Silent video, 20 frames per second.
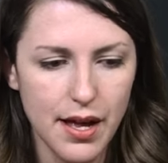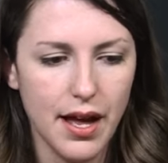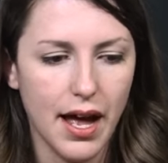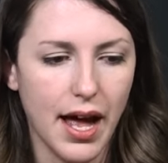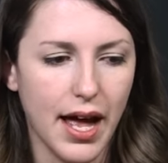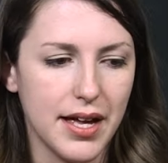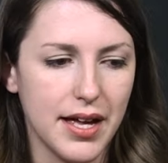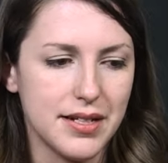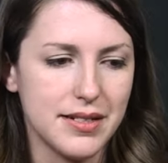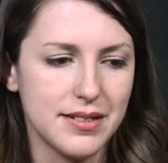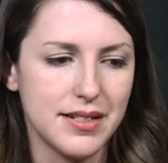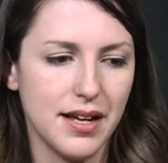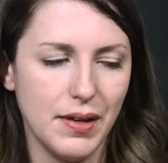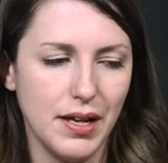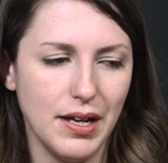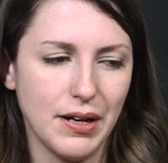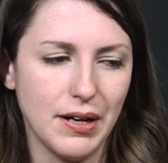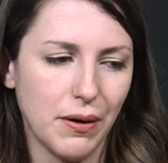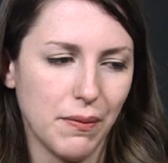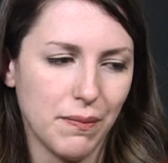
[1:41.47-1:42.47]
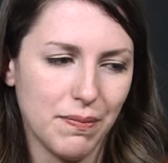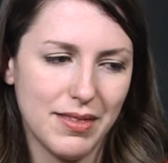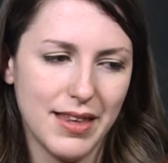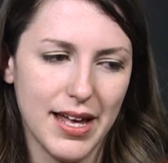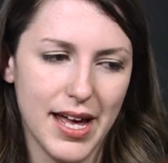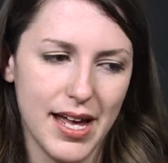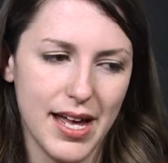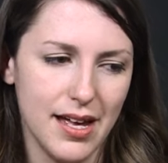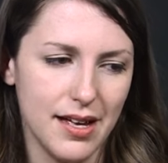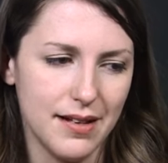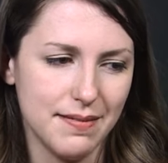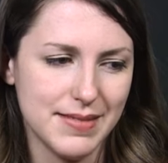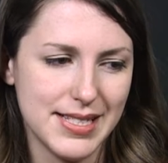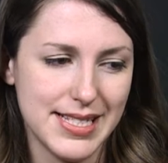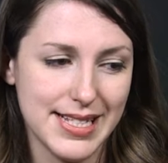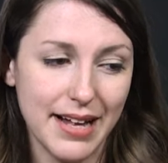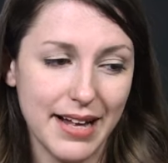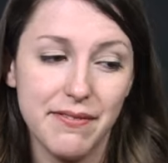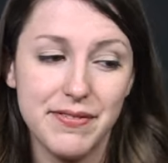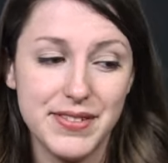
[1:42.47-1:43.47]
And, you know, they
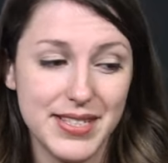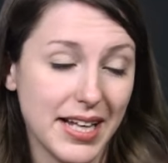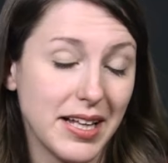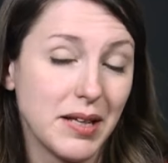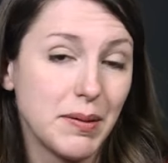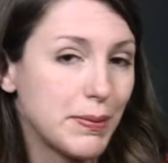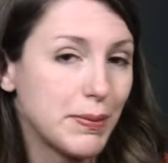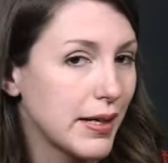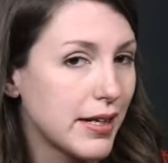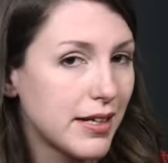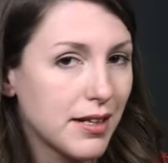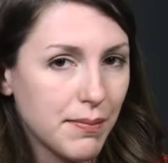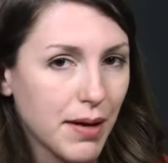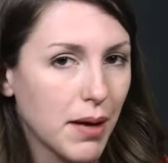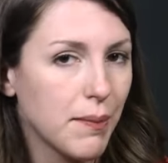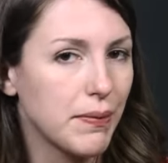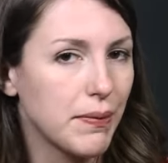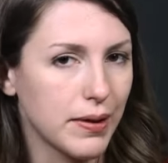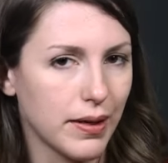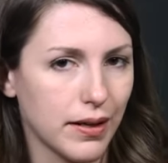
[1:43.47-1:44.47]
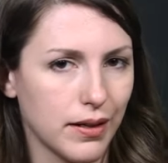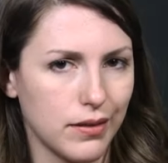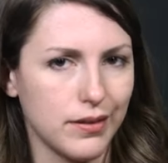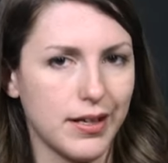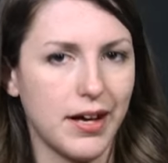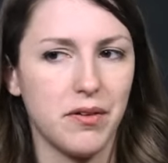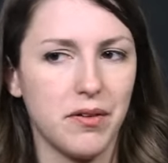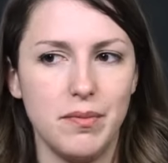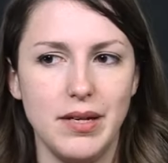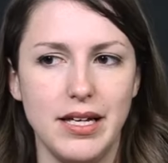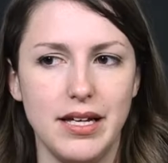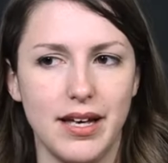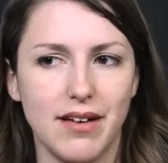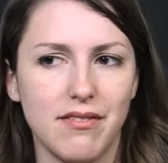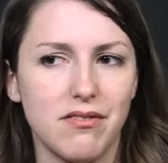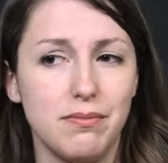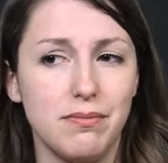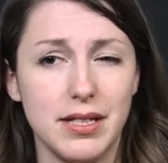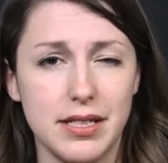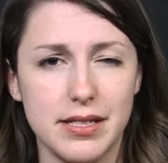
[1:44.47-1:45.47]
have celebrated my book and allowed me,
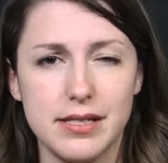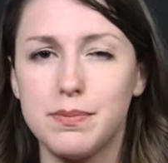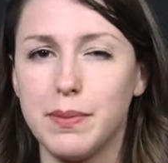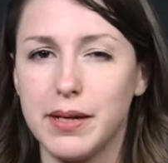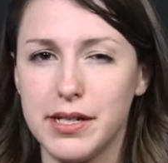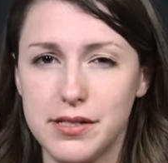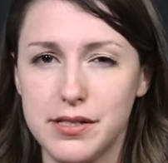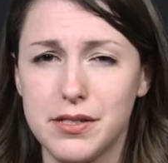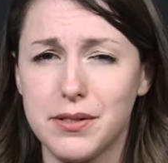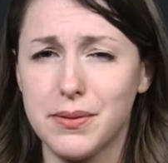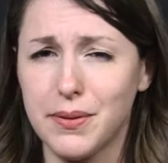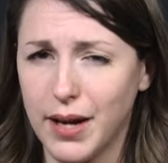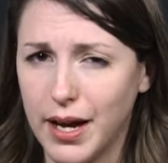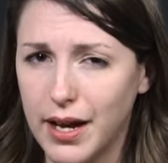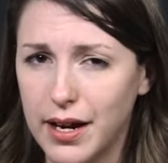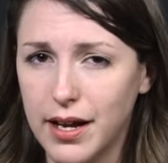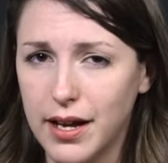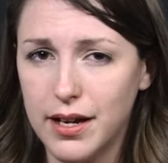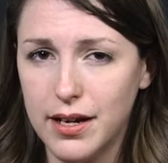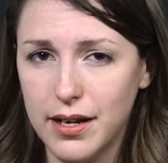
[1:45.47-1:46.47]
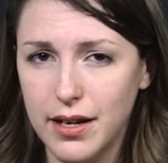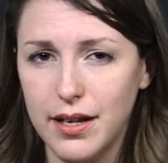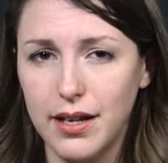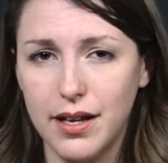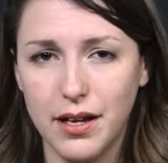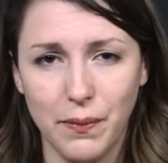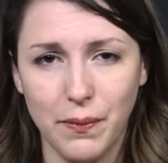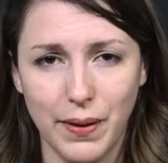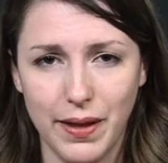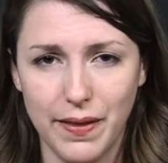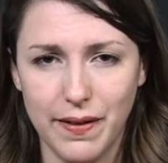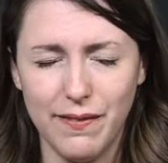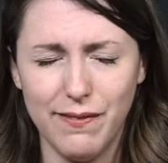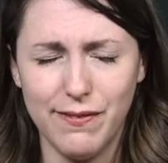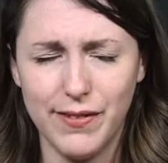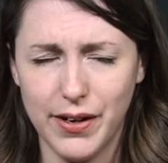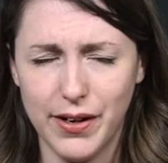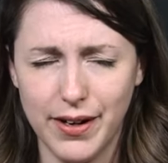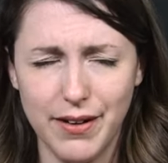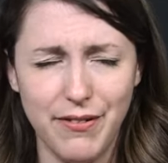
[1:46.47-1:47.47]
given me the space to write it in a way that
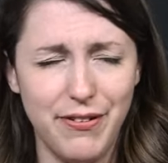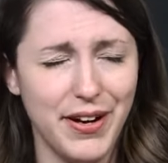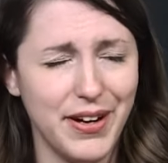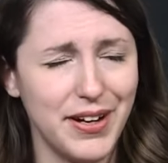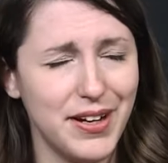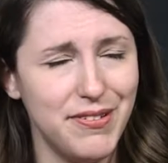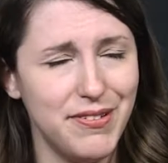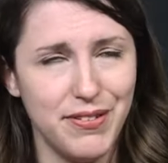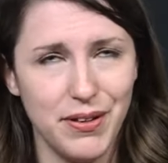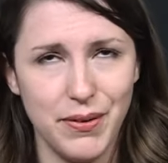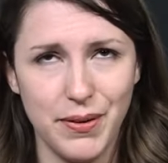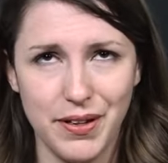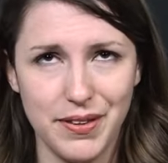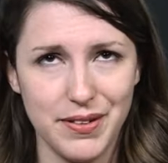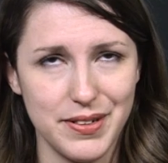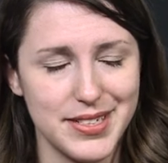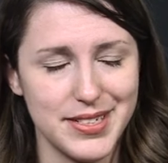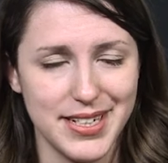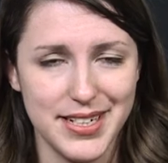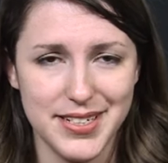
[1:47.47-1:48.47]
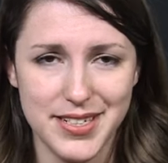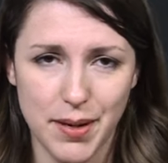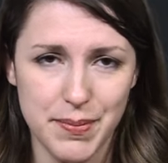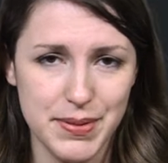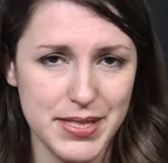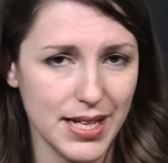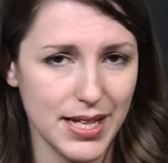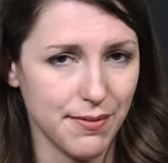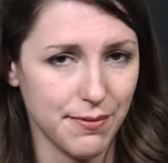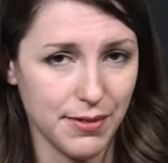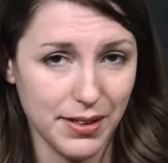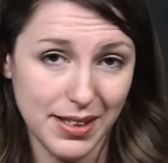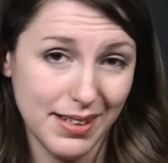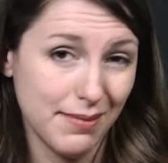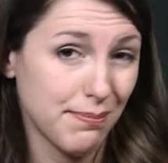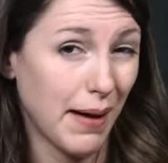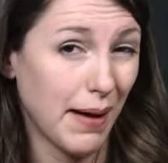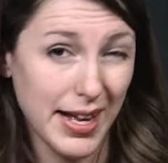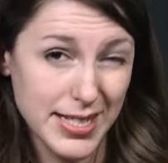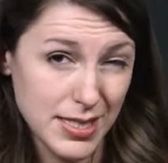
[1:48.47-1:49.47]
very, very few other day jobs really
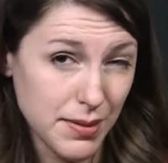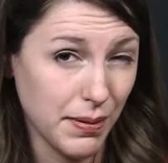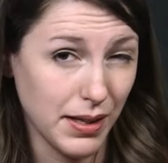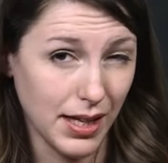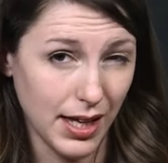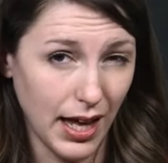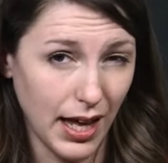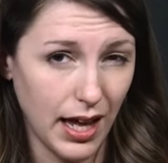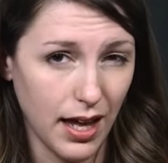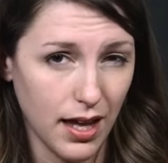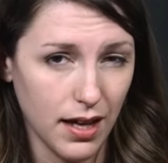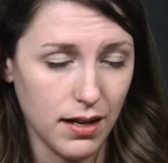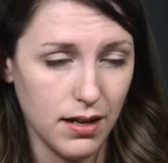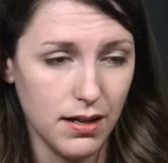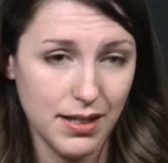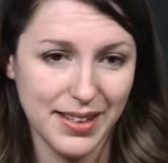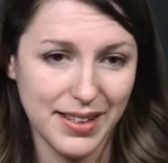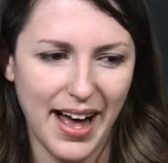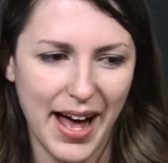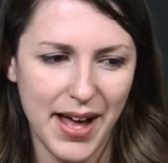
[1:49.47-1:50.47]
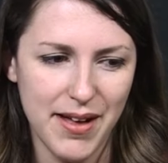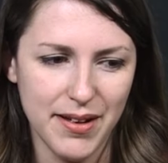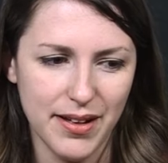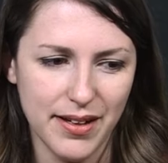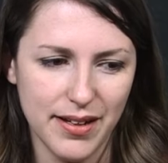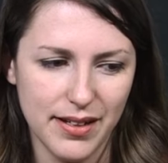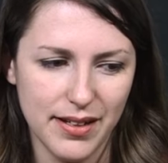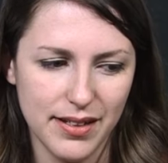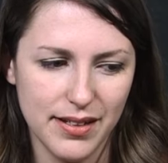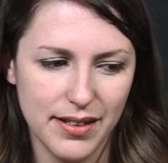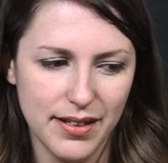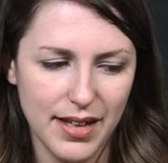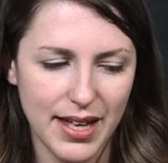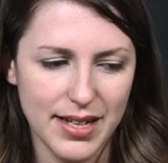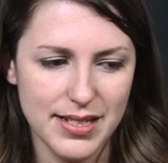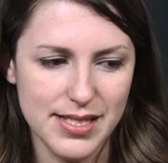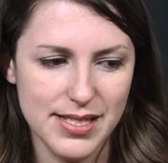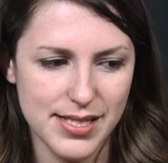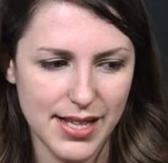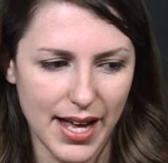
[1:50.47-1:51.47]
possibly can. I
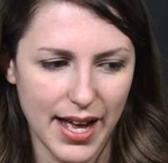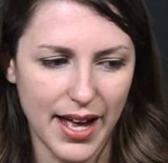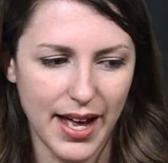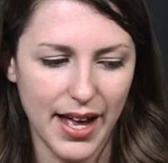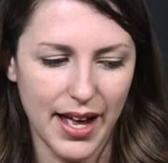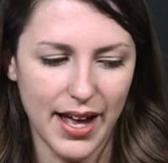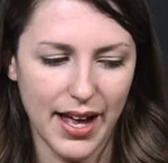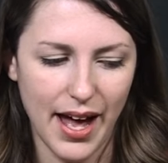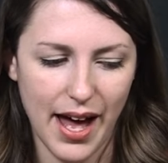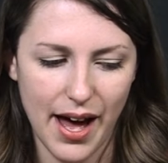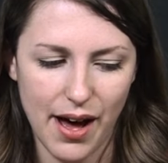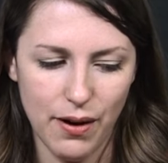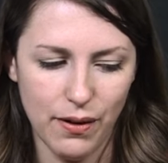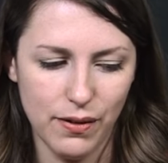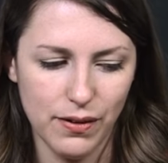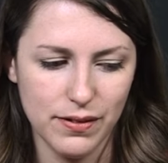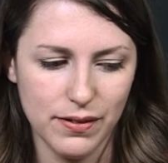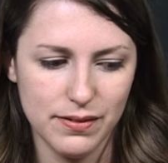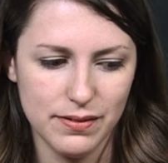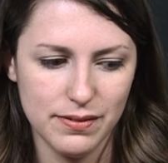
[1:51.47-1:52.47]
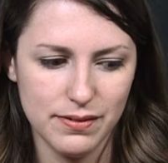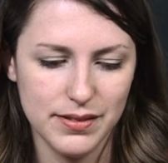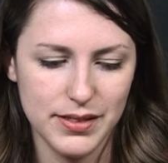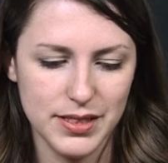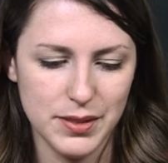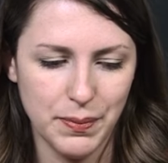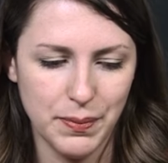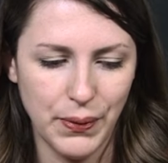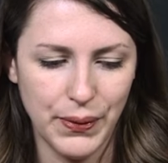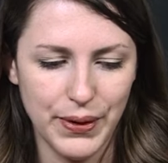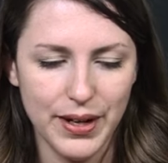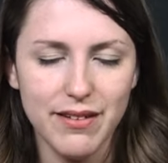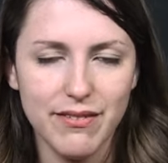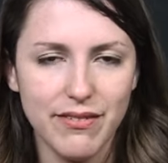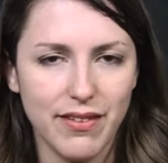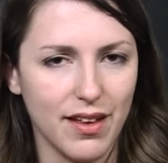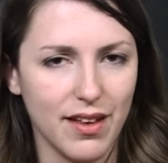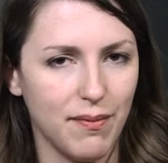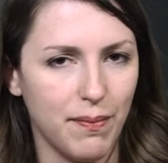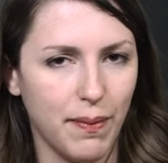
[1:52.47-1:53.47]
can't say how supportive
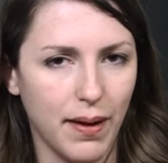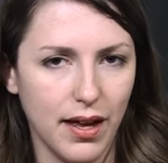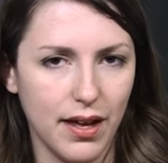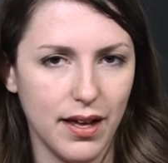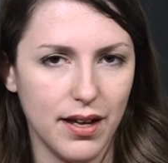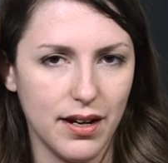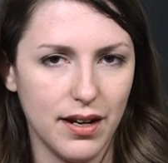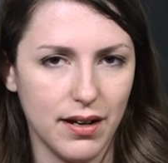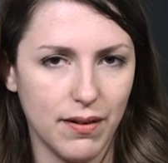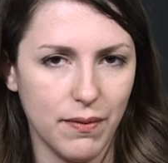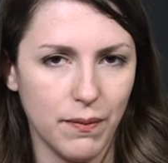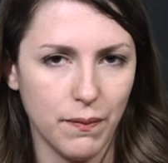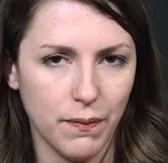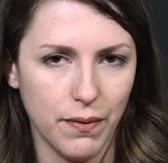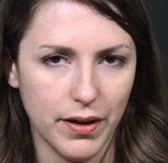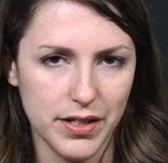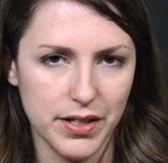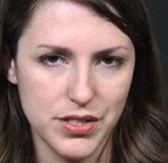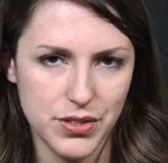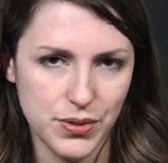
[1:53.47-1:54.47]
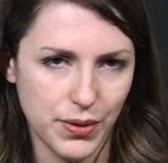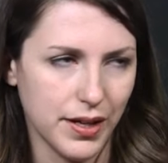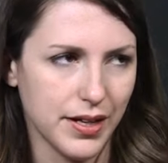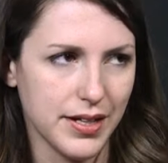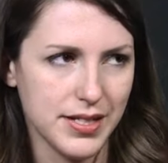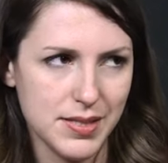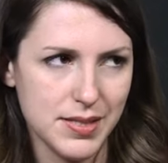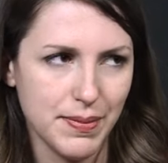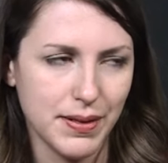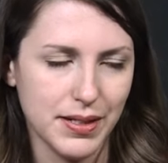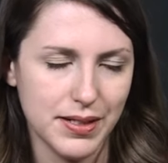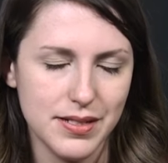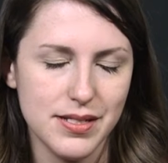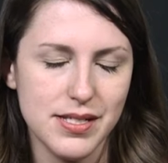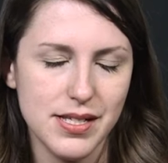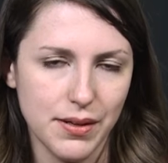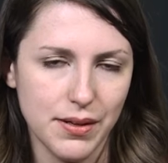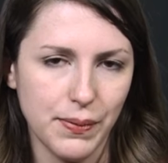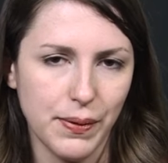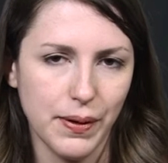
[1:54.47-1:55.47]
they've been and what a joy it's been
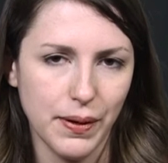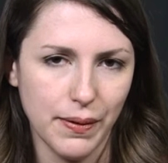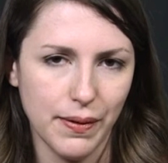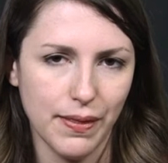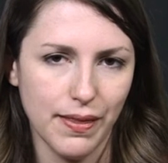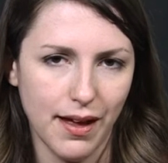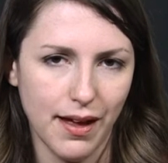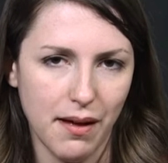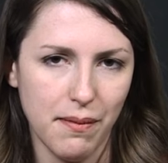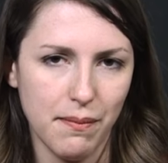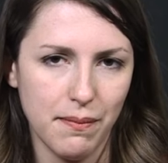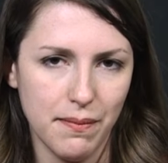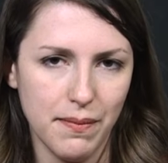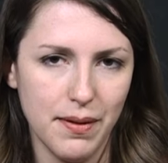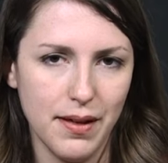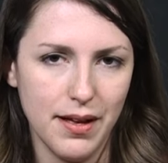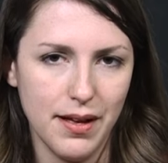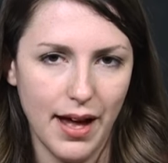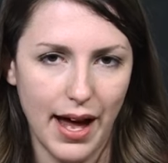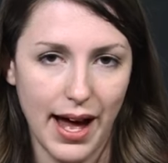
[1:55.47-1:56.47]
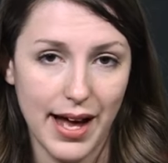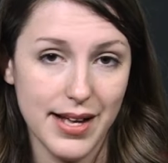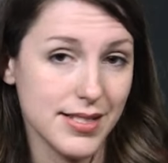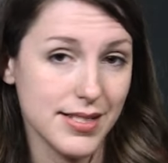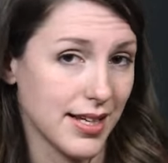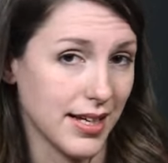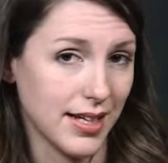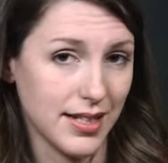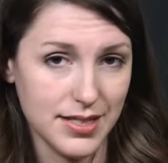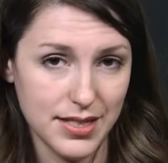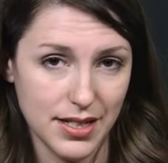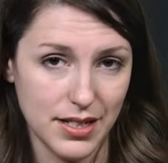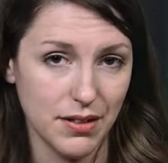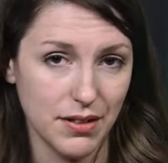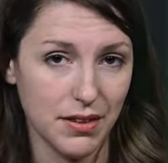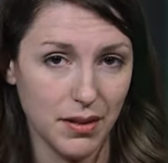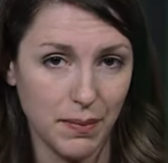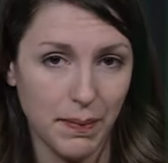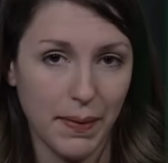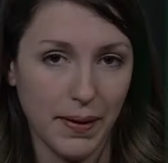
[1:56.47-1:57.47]
to work with them as I
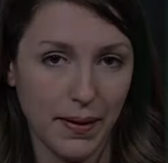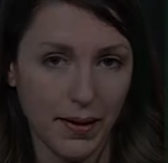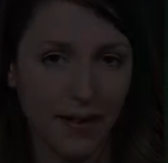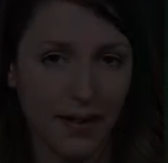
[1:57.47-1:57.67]
continued the book.